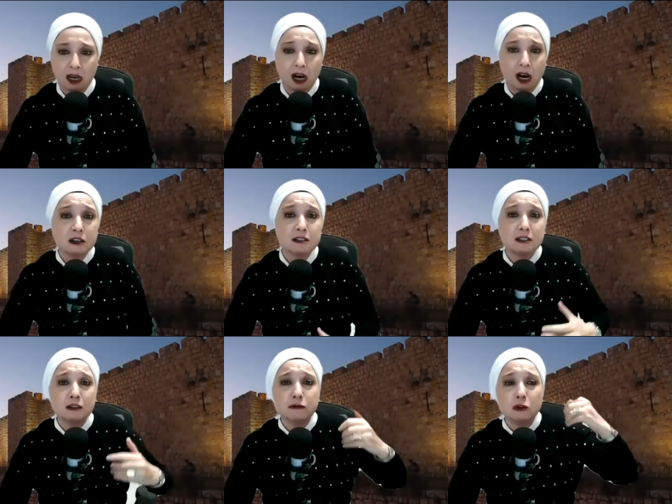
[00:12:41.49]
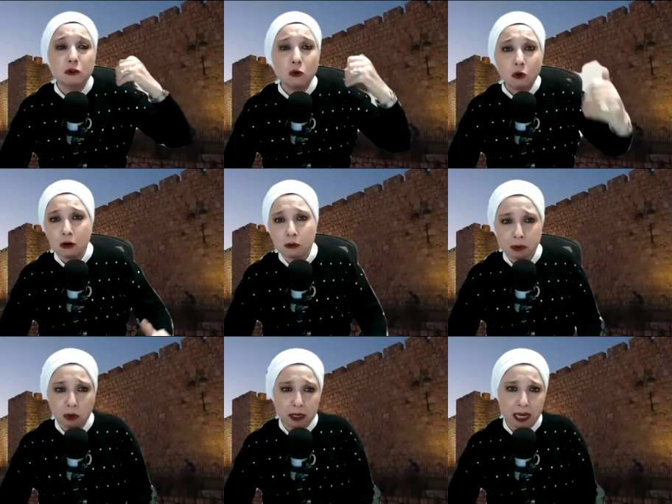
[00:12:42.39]
A civil war
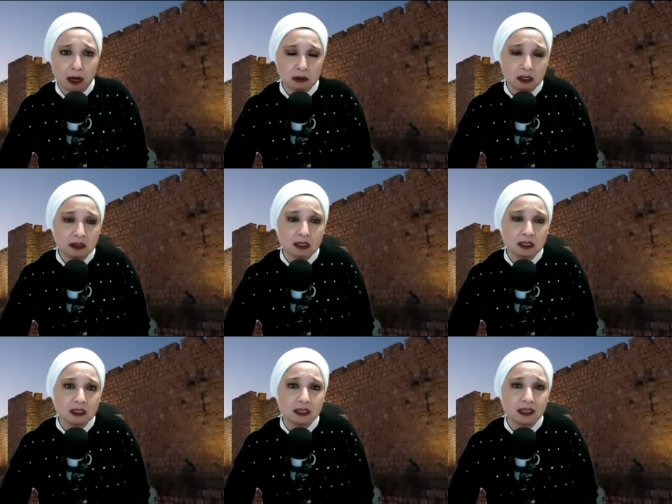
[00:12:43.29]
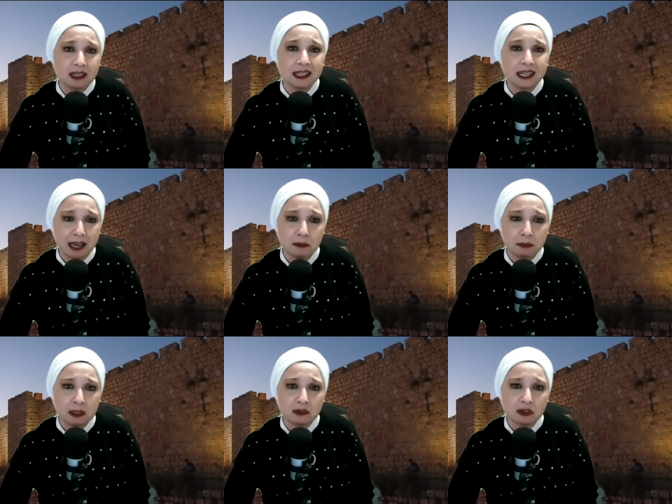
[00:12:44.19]
broke out in the
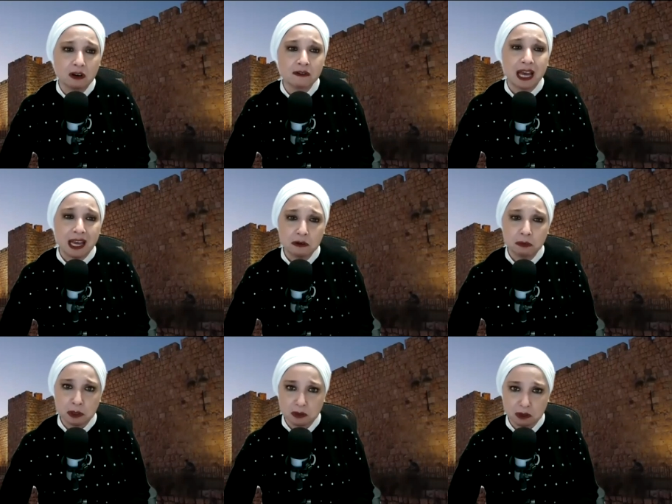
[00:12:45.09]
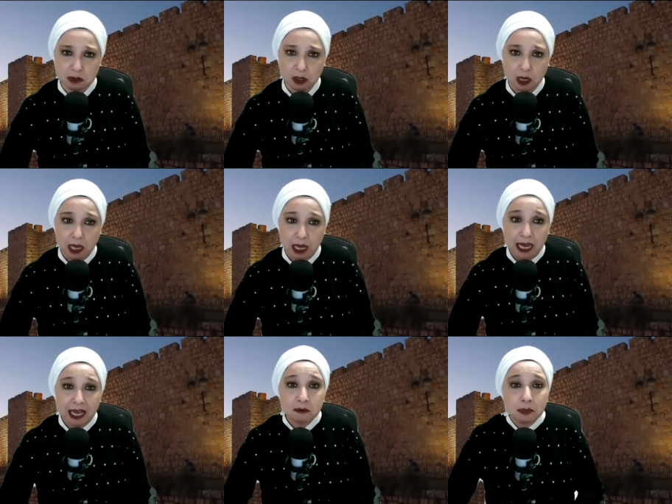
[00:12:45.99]
encampment of the enemies.
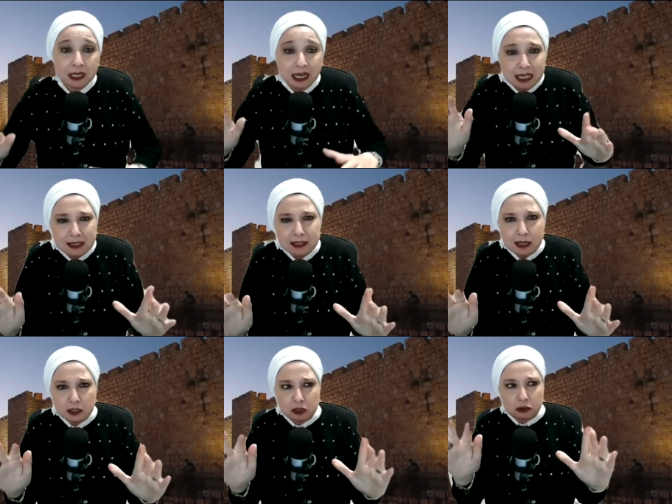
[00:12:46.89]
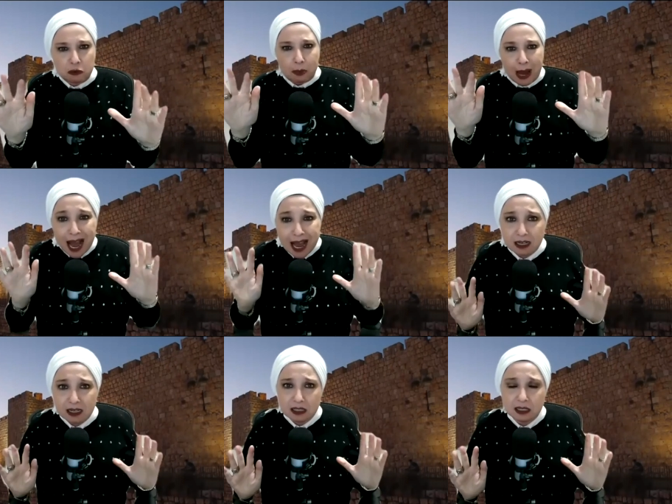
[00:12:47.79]
And Bnei Yisrael stood back
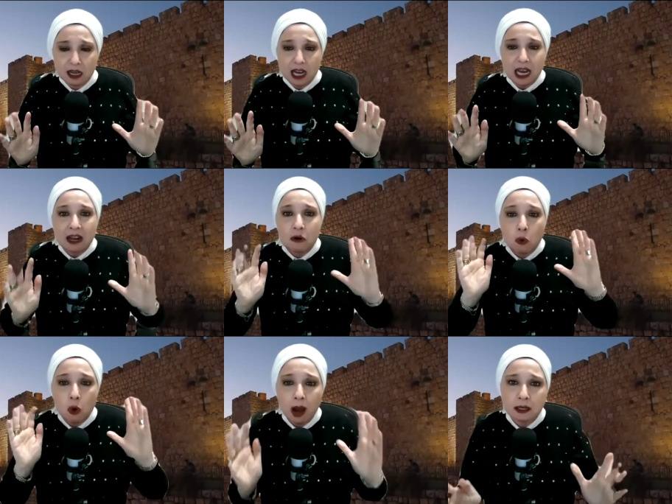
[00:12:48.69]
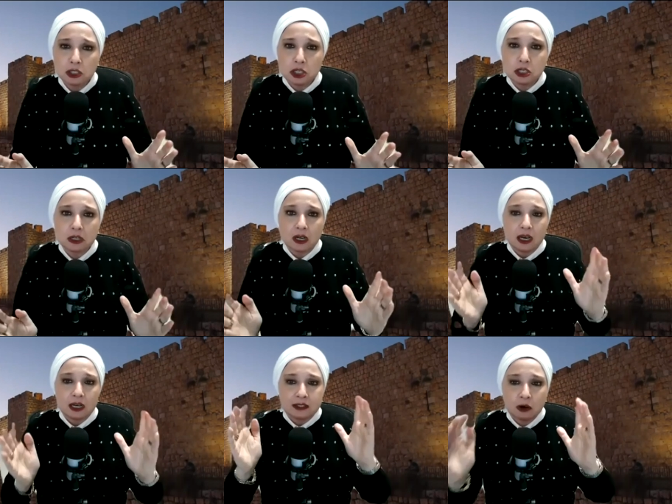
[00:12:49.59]
and watched
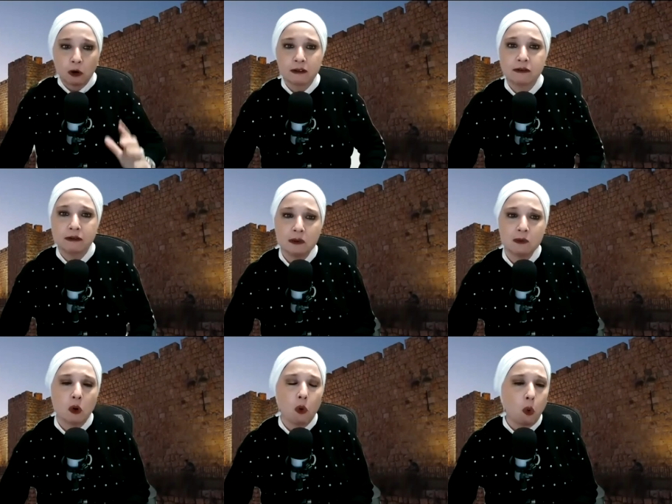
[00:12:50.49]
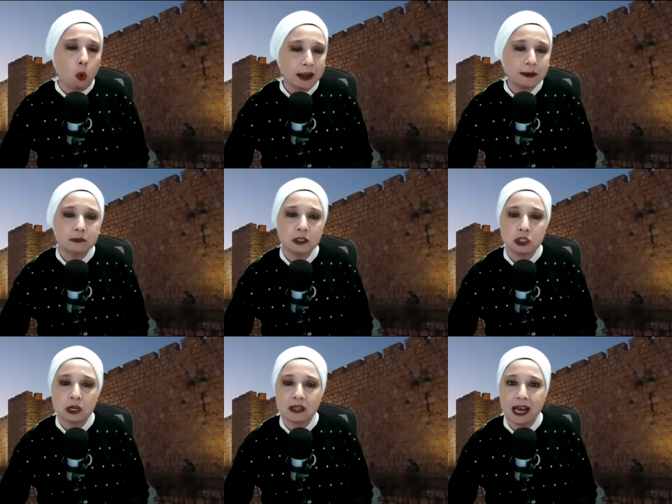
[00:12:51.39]
as the Oivim wiped
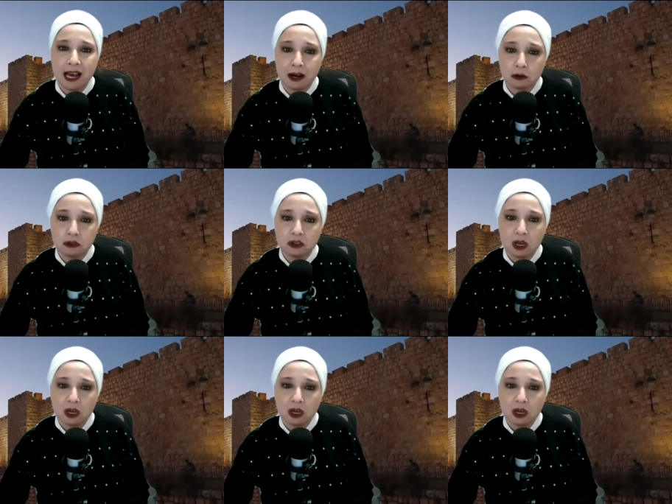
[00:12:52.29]
each other out,